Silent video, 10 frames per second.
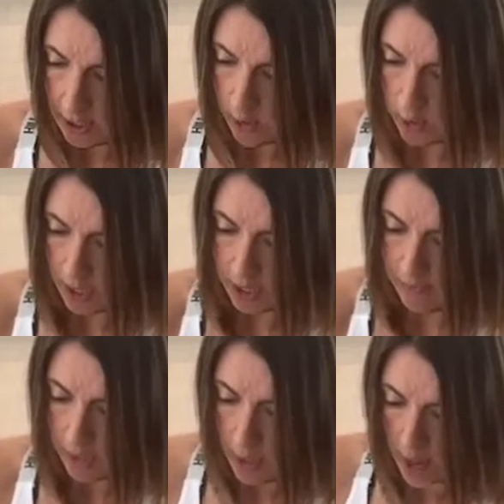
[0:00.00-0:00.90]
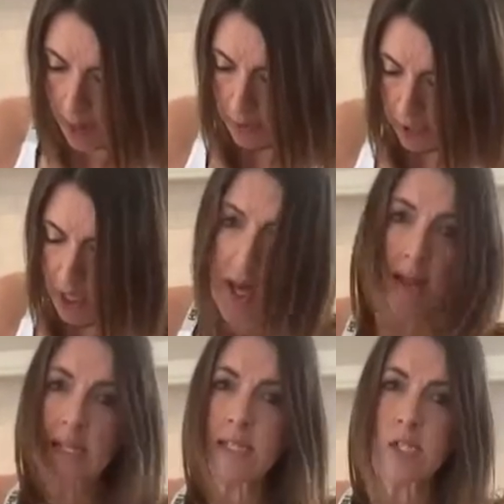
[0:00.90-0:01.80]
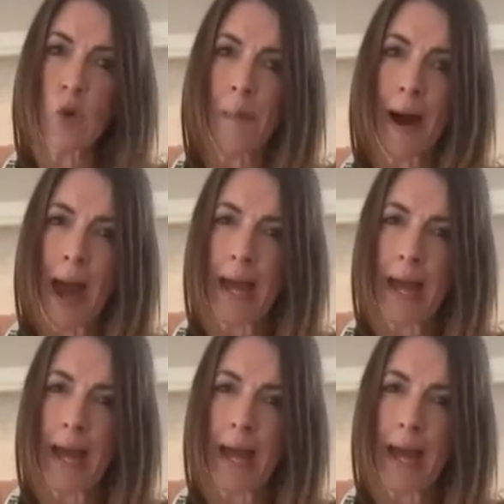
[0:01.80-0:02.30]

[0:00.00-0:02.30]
Okay, I'm going to cut this into about